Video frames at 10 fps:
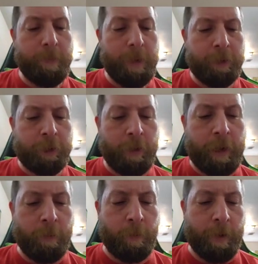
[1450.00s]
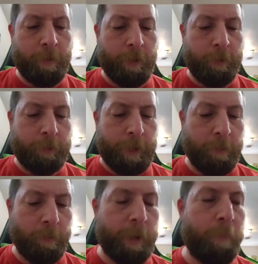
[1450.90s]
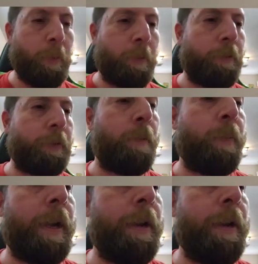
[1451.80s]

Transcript: not sure how rare those white borders are, but I